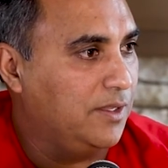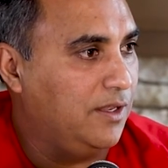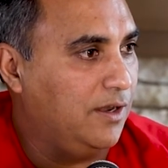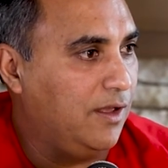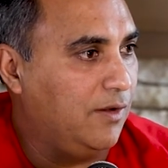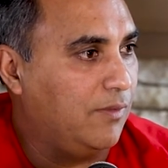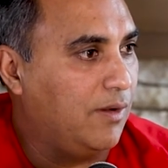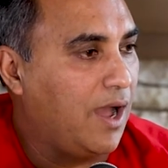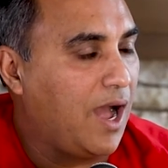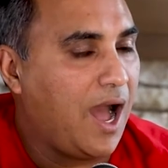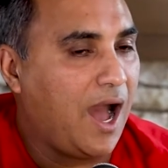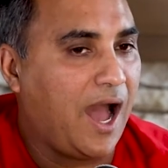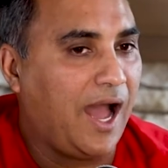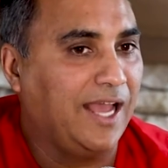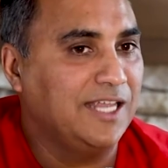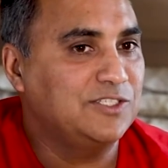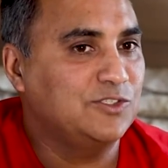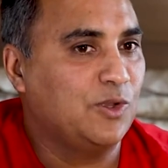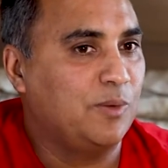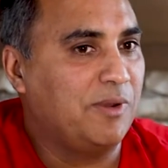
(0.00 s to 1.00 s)
You know,
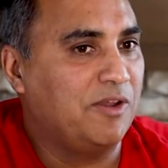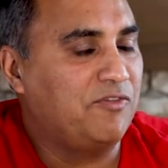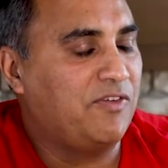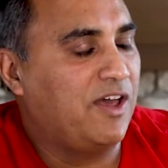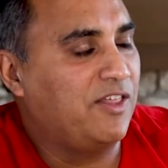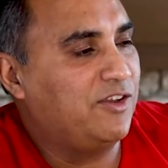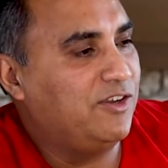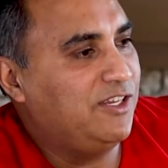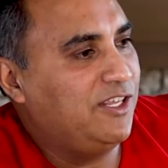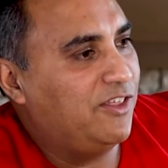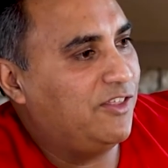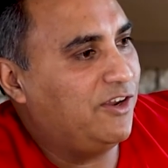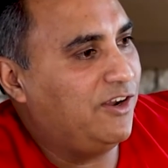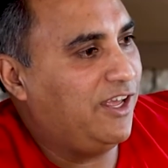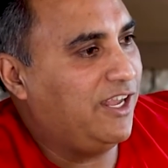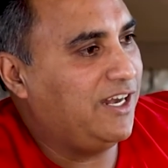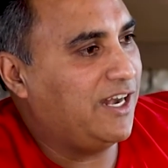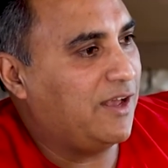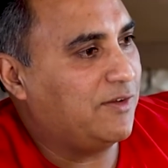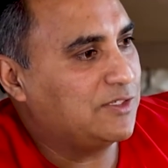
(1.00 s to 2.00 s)
I saw my father the other
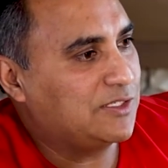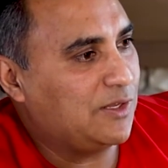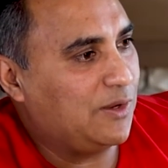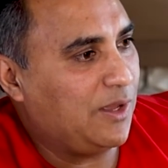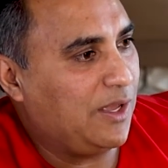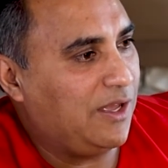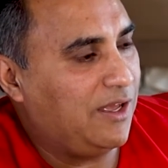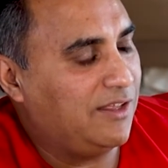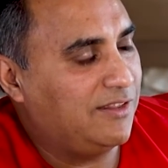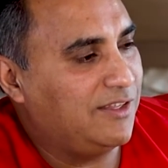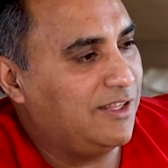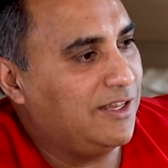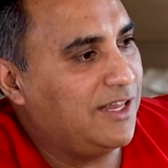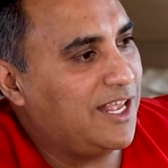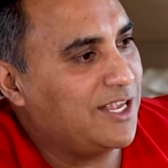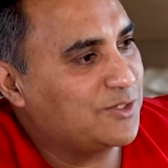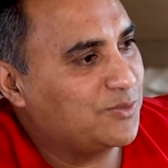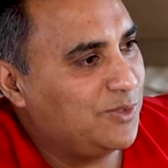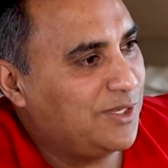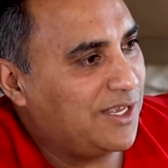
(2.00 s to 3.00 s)
night. I was
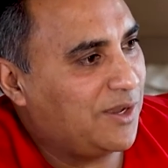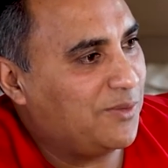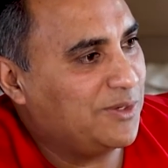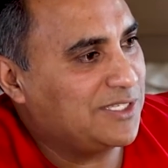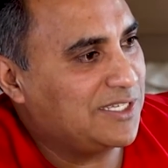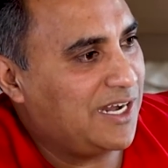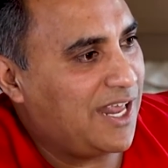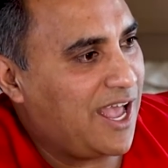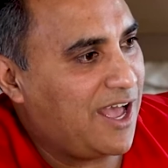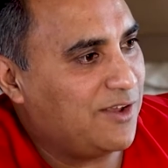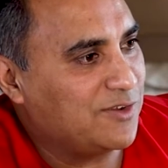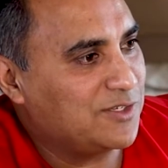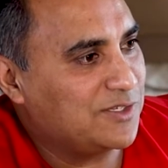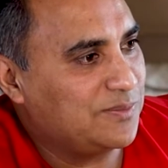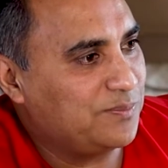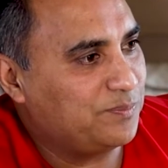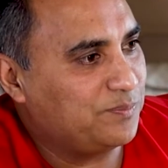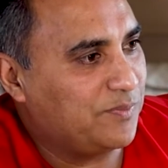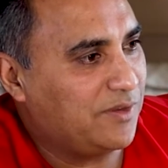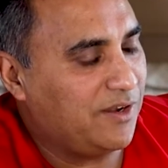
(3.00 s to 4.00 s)
last week. I went to the
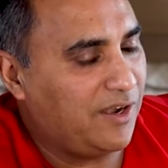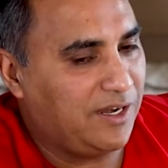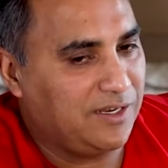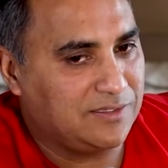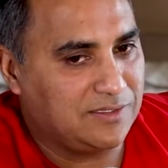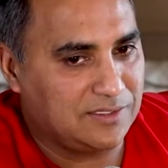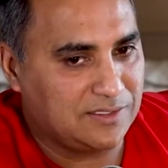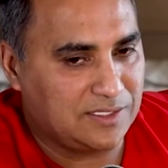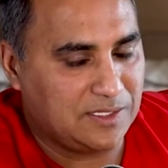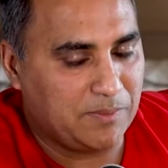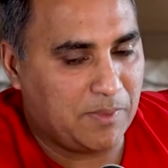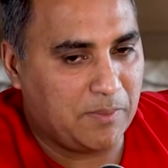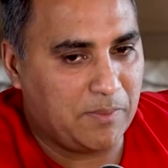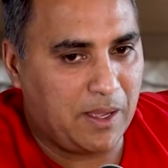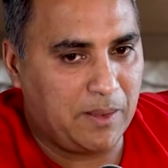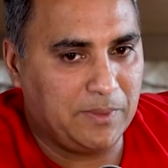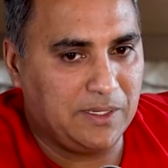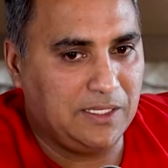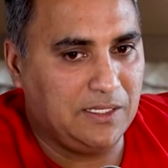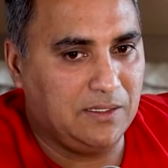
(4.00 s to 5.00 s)
house, right, to see my
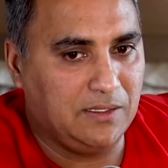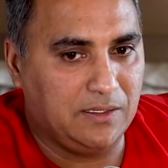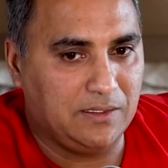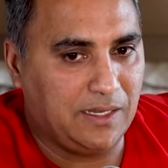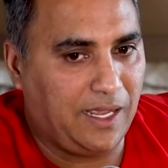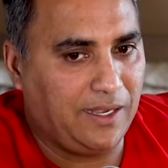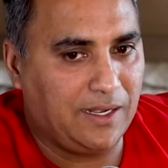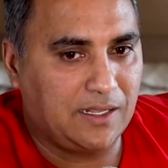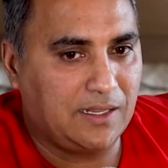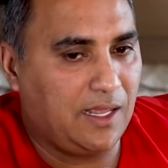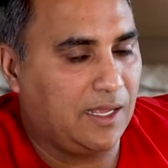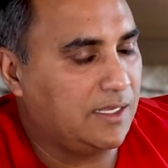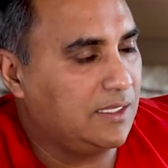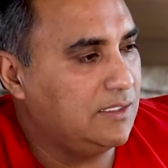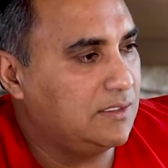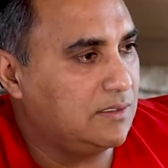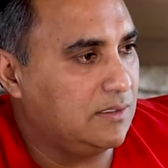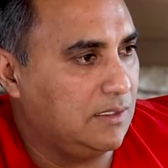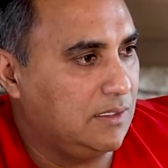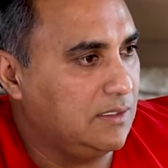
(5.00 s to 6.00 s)
mom, and
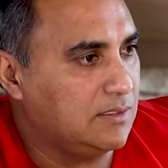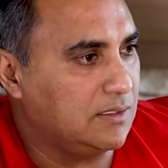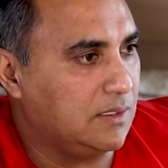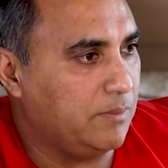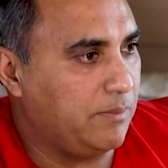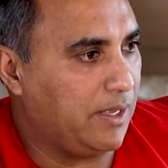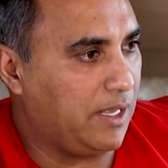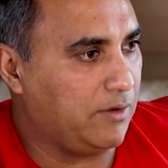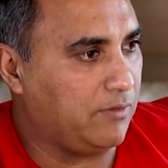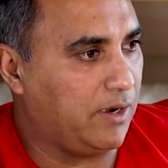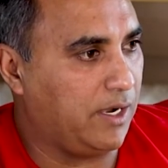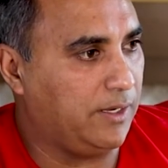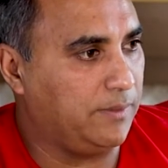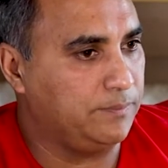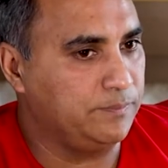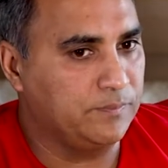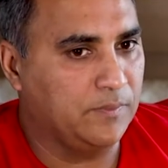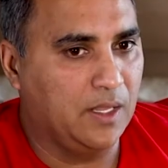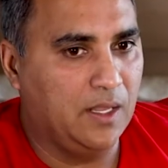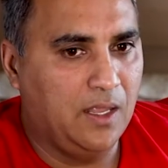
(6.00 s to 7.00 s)
9:00 he's in bed,
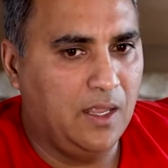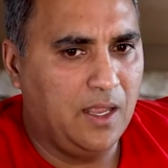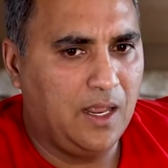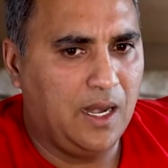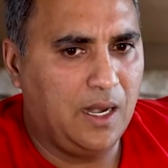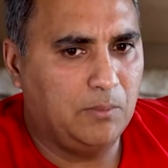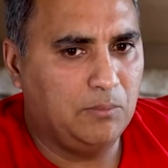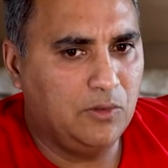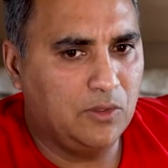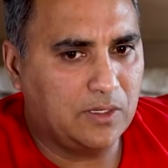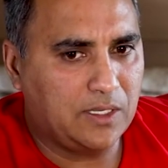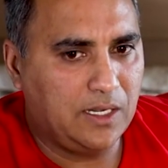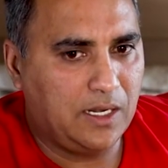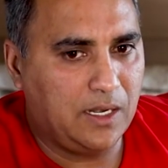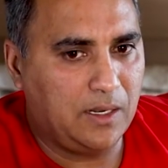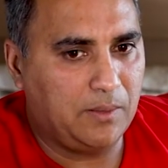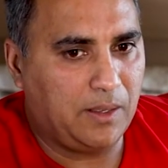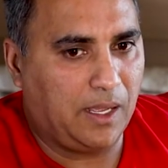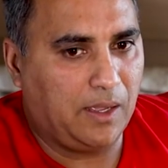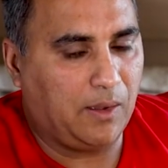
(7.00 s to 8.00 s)
right. And I'm looking
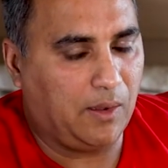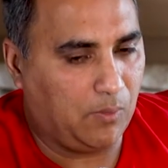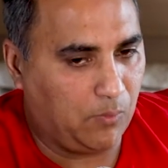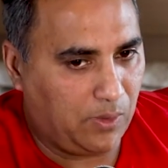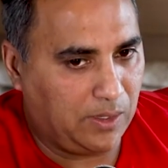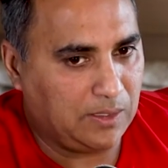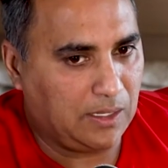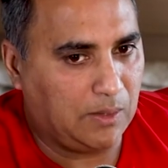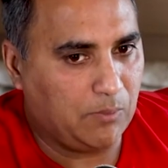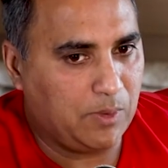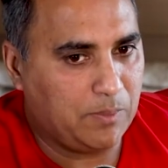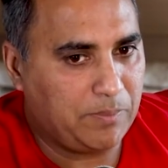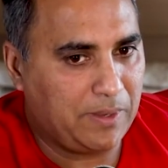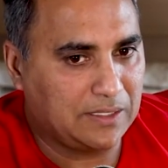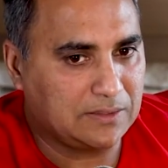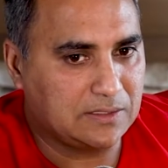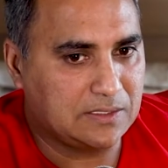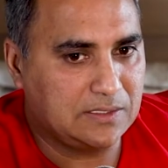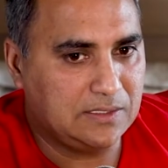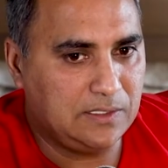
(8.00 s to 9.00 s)
at him. I went
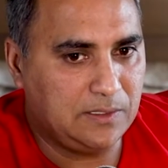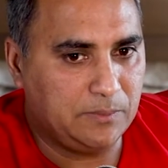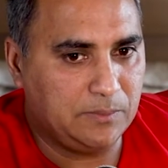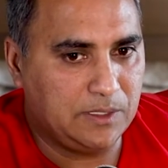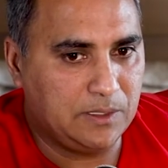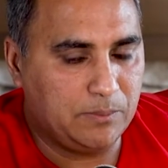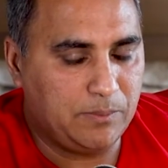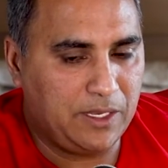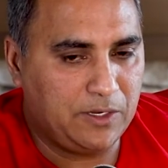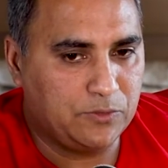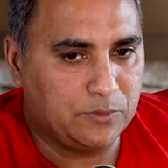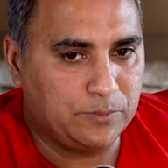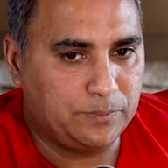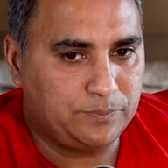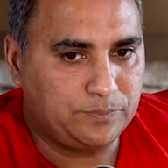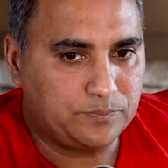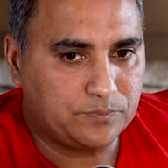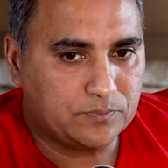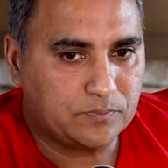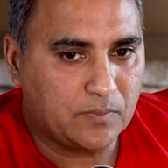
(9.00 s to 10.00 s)
back to see him in the
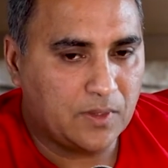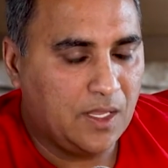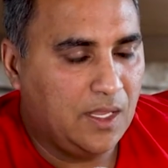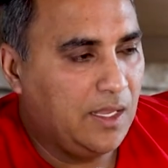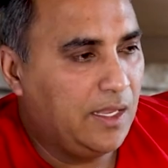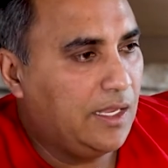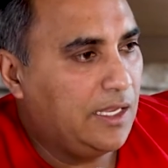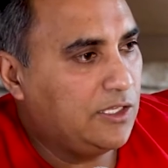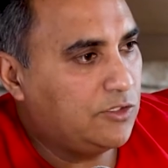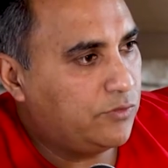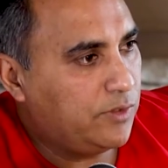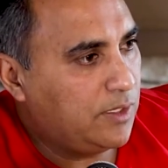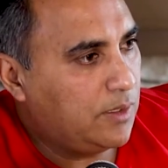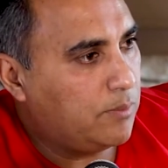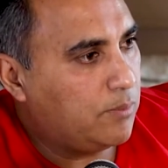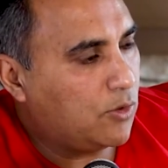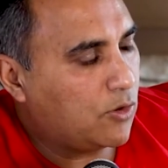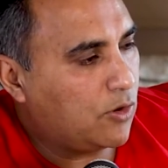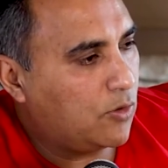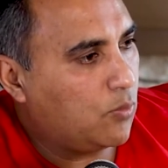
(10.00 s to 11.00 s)
bedroom. He's
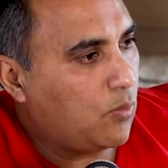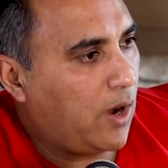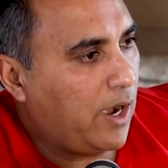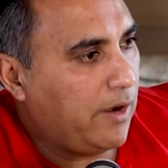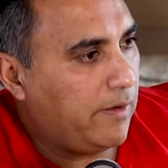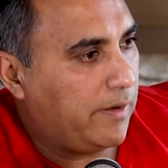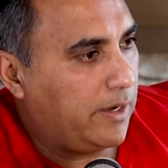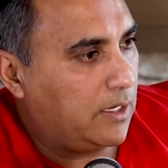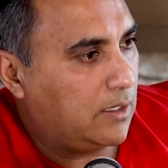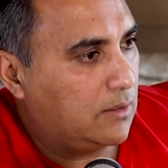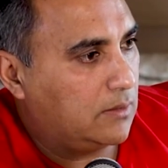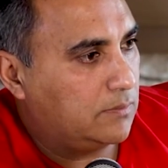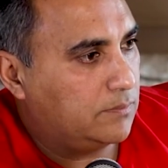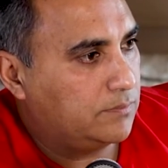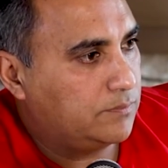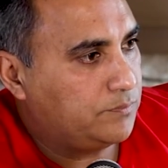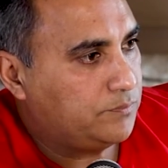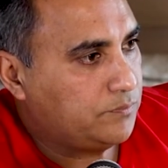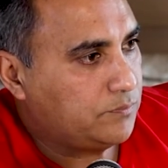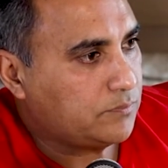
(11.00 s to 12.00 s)
reading a book on wiring.
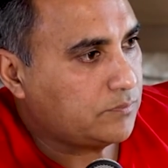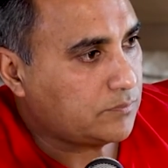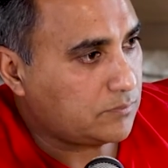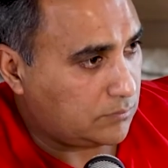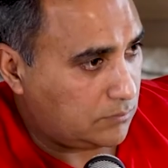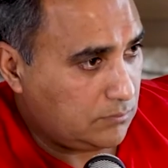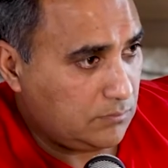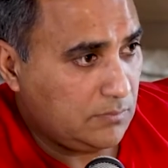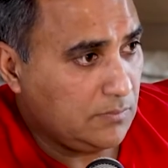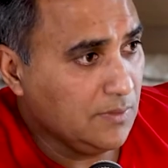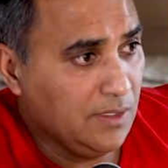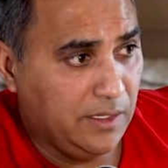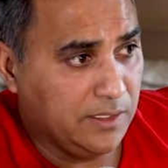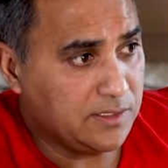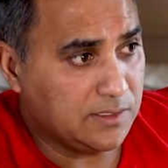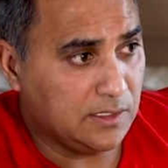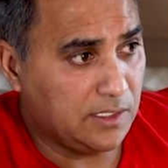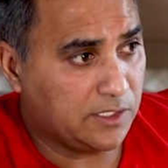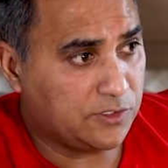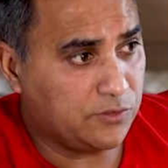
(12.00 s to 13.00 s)
Now
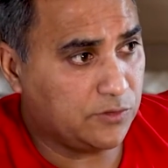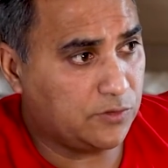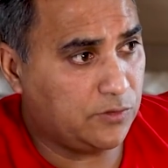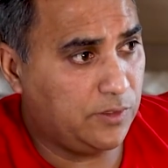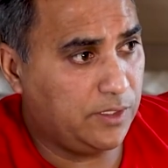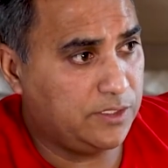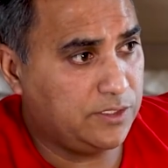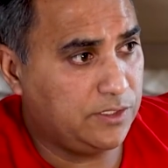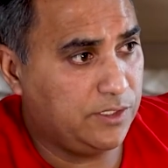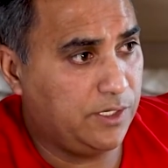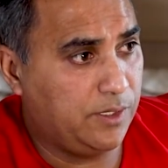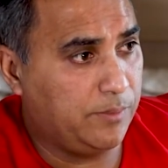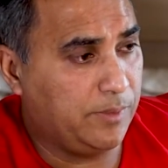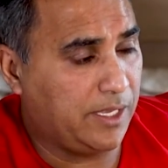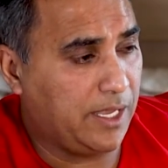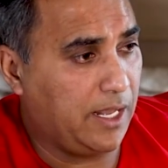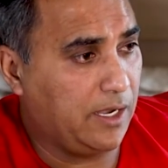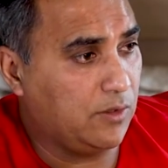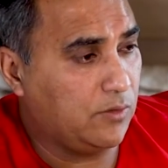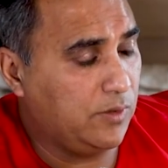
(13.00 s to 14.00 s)
he's an electrical engineer,
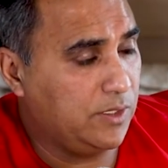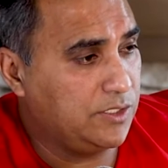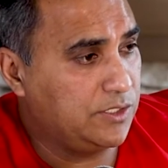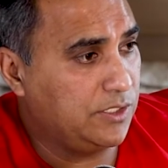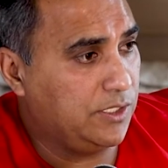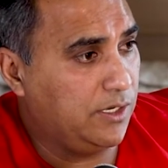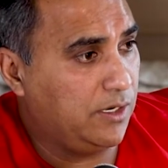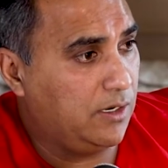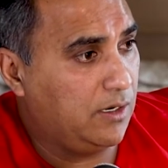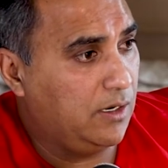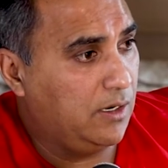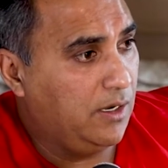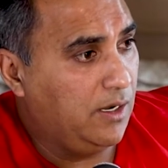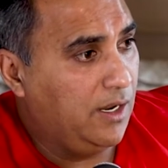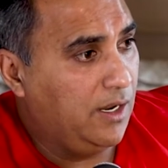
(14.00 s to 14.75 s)
mechanical engineer.